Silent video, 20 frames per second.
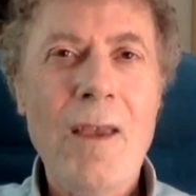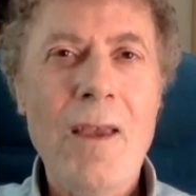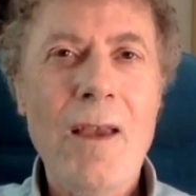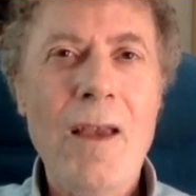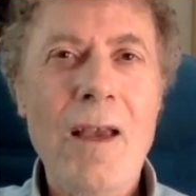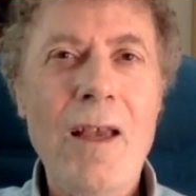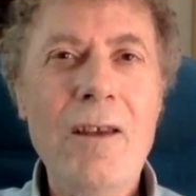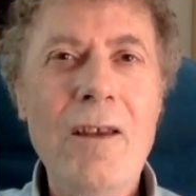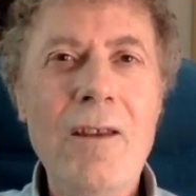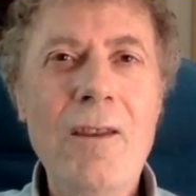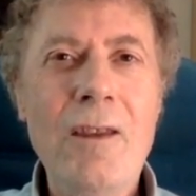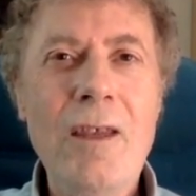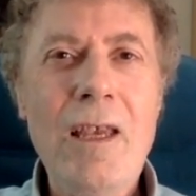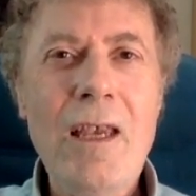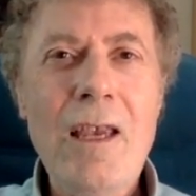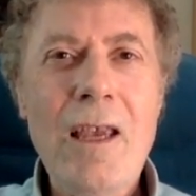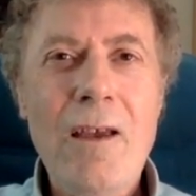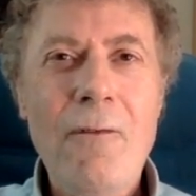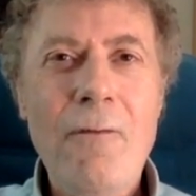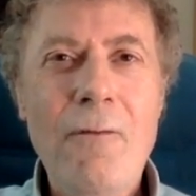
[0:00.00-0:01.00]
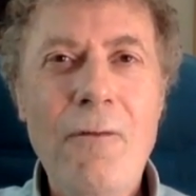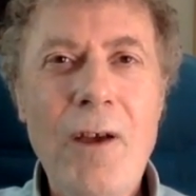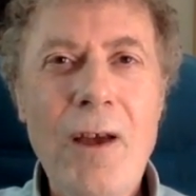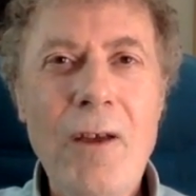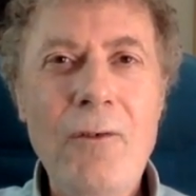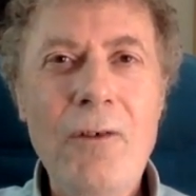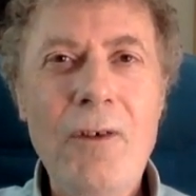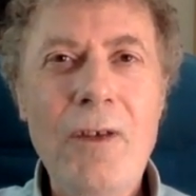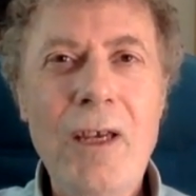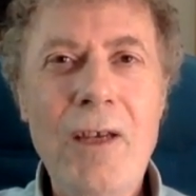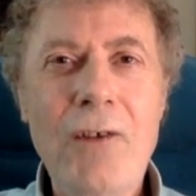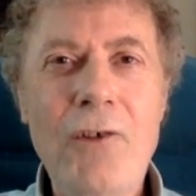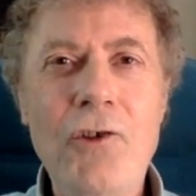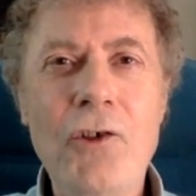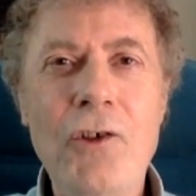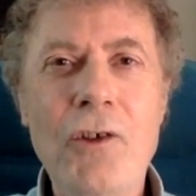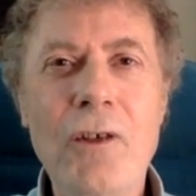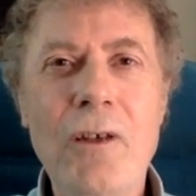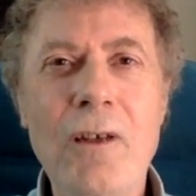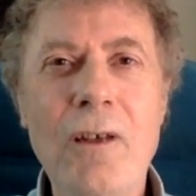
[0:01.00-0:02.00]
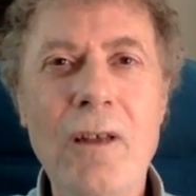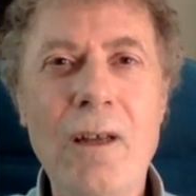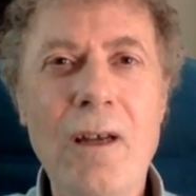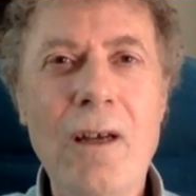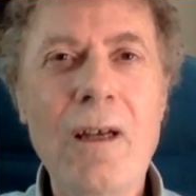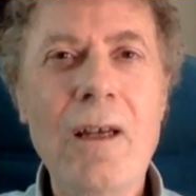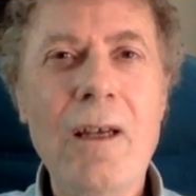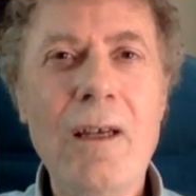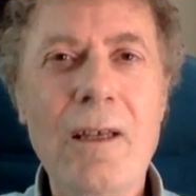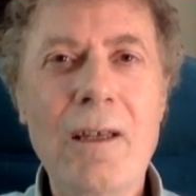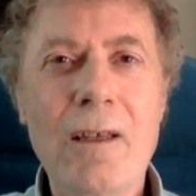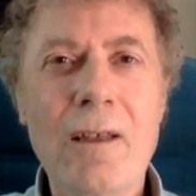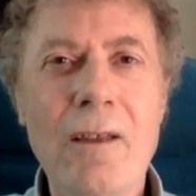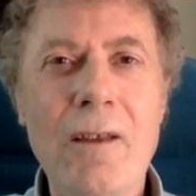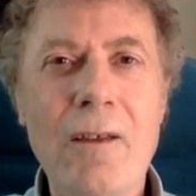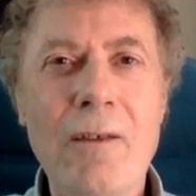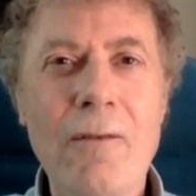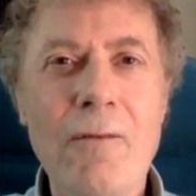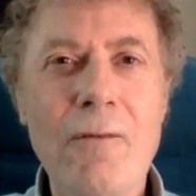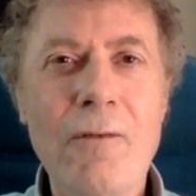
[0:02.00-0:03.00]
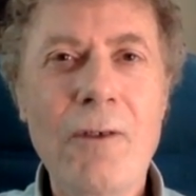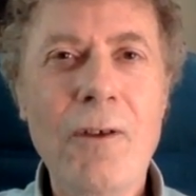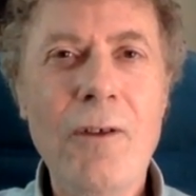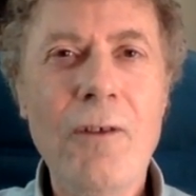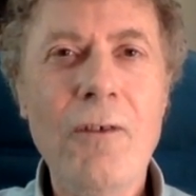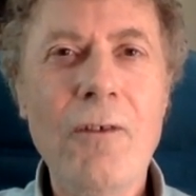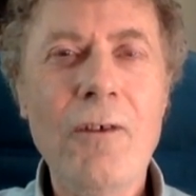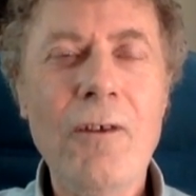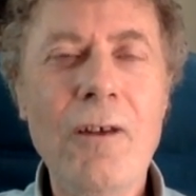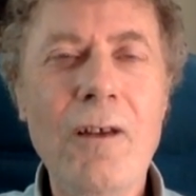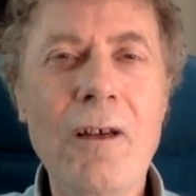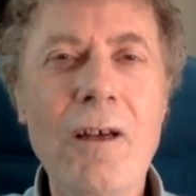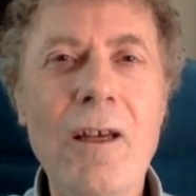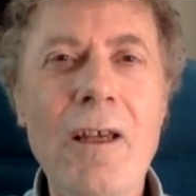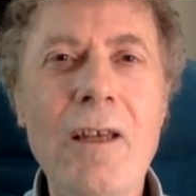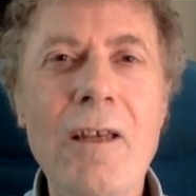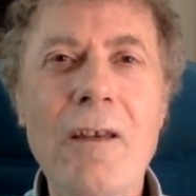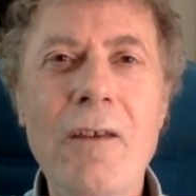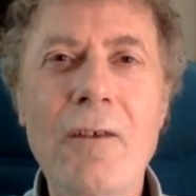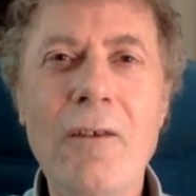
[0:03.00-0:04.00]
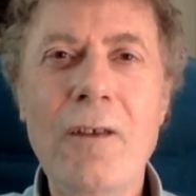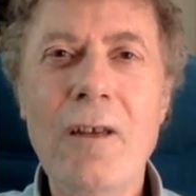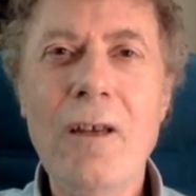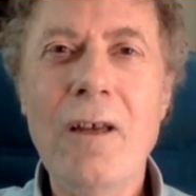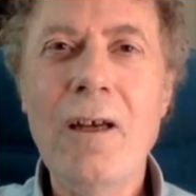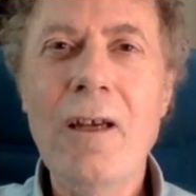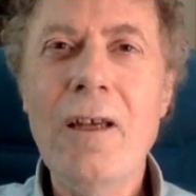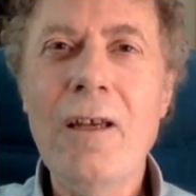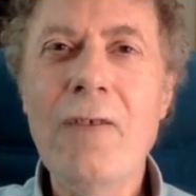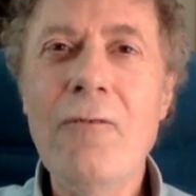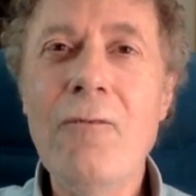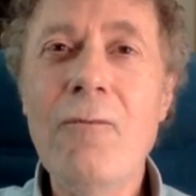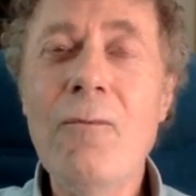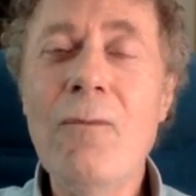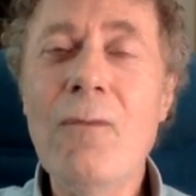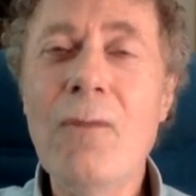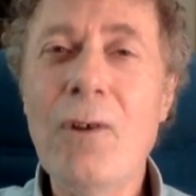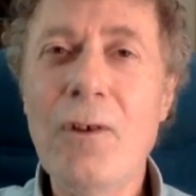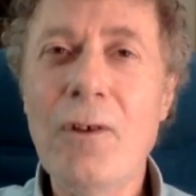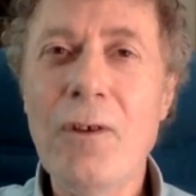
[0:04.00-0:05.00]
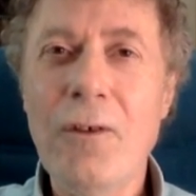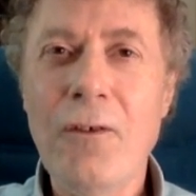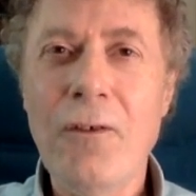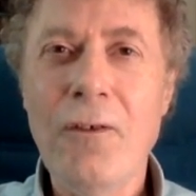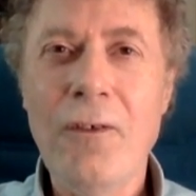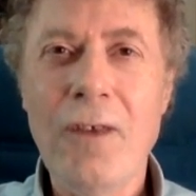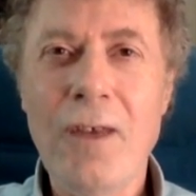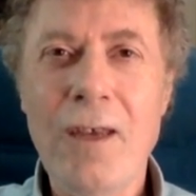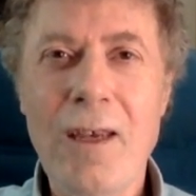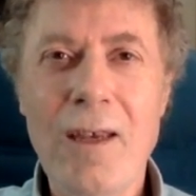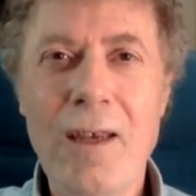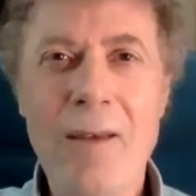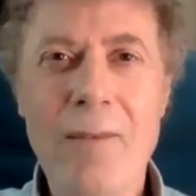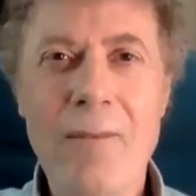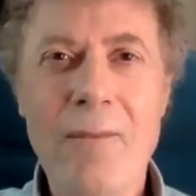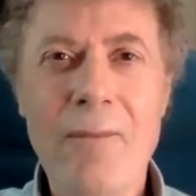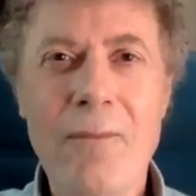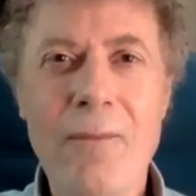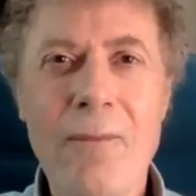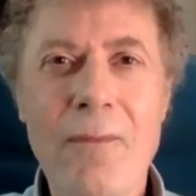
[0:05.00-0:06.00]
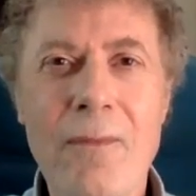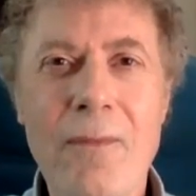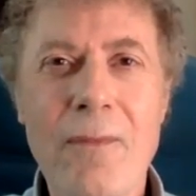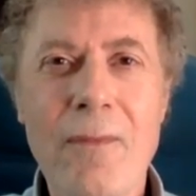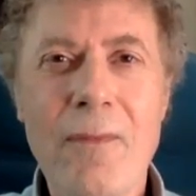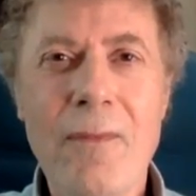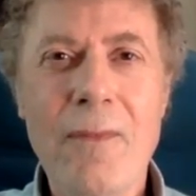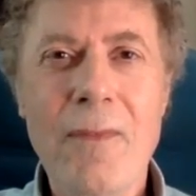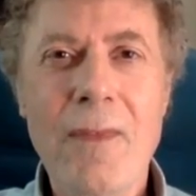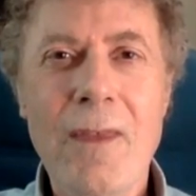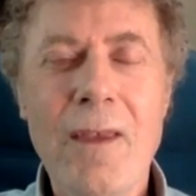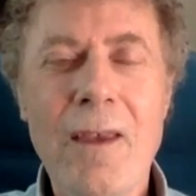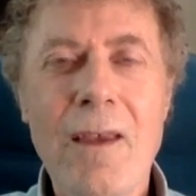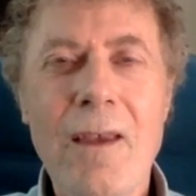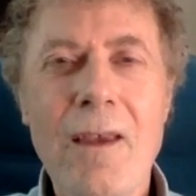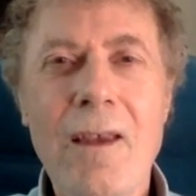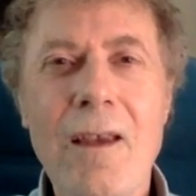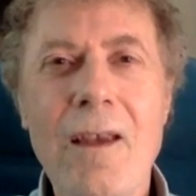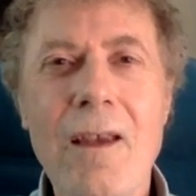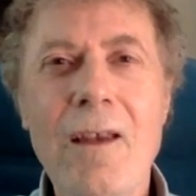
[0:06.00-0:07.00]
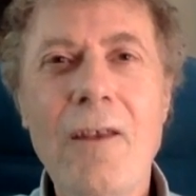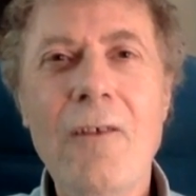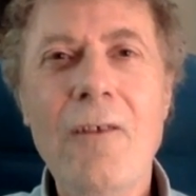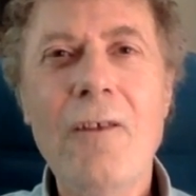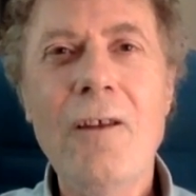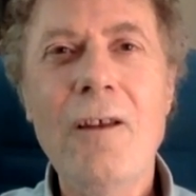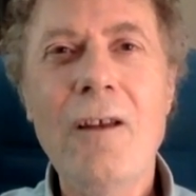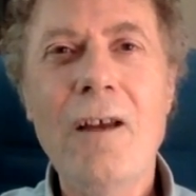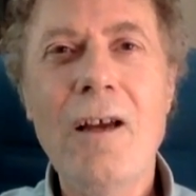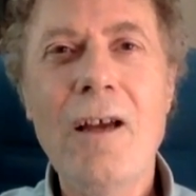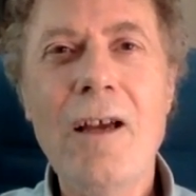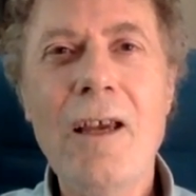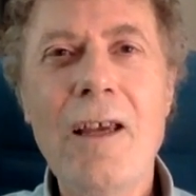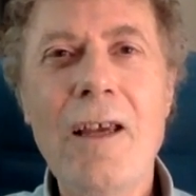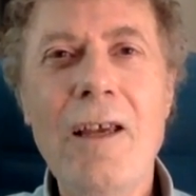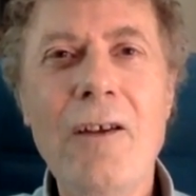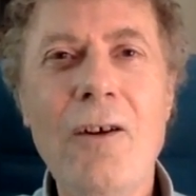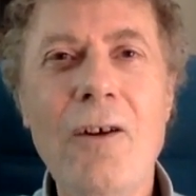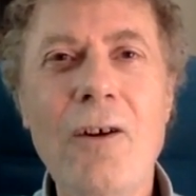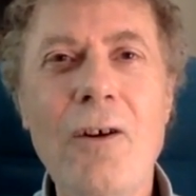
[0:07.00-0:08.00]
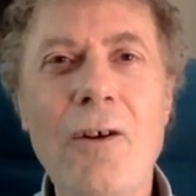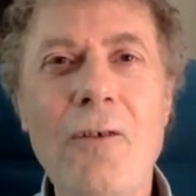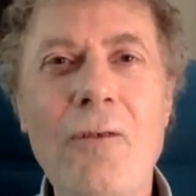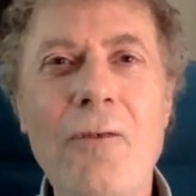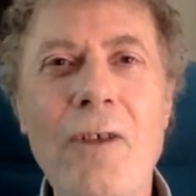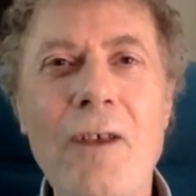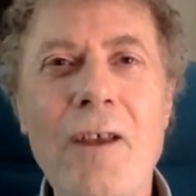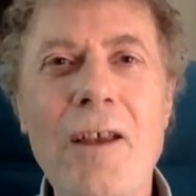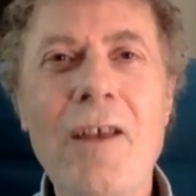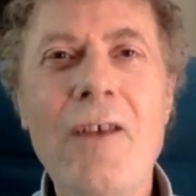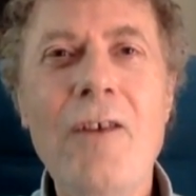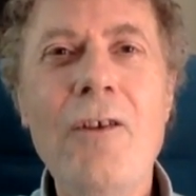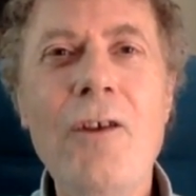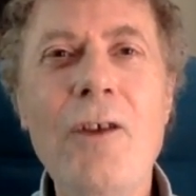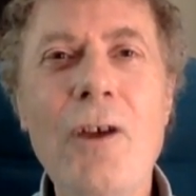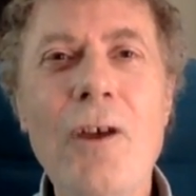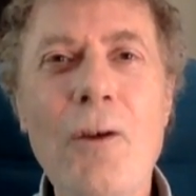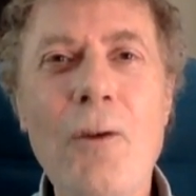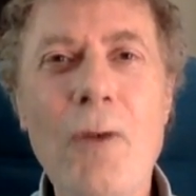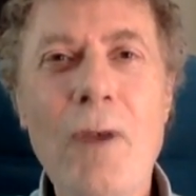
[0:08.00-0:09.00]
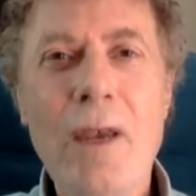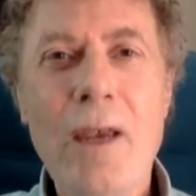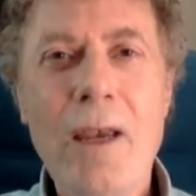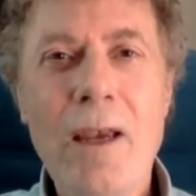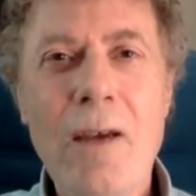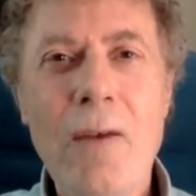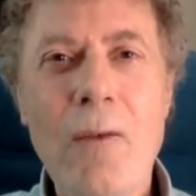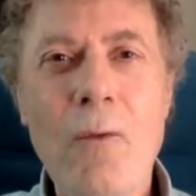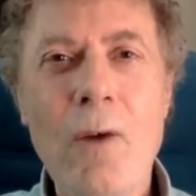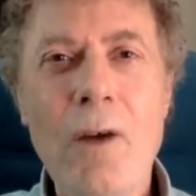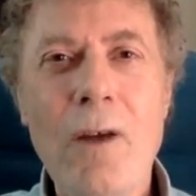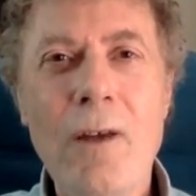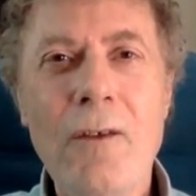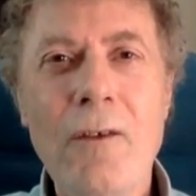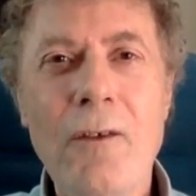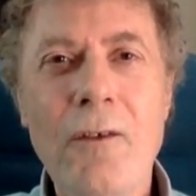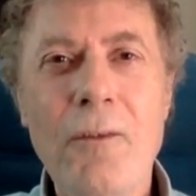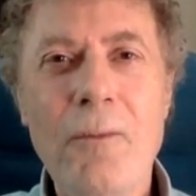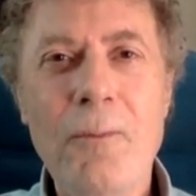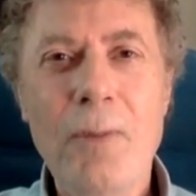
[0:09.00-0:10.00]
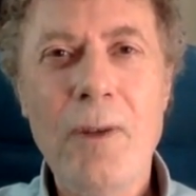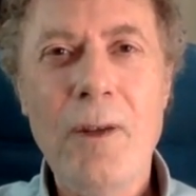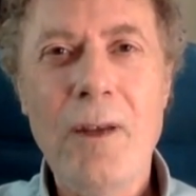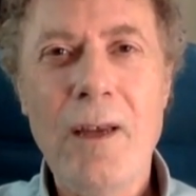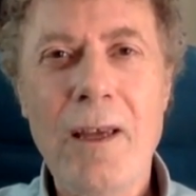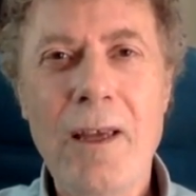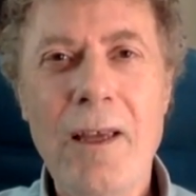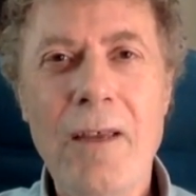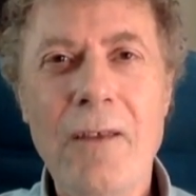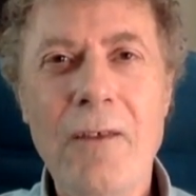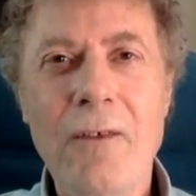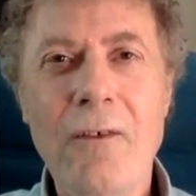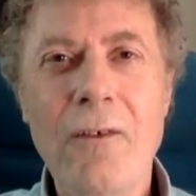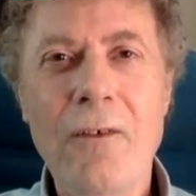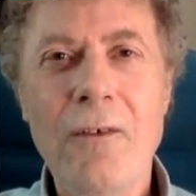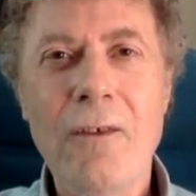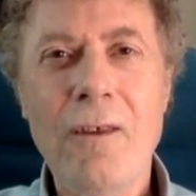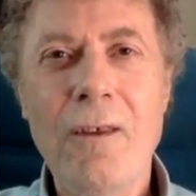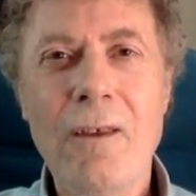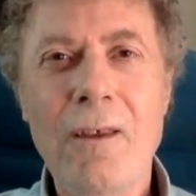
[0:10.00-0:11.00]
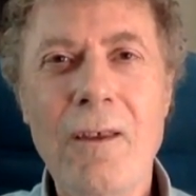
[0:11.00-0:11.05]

And in the foundation line, in the first line, it is a line of modesty. It is a line of knowing one's place,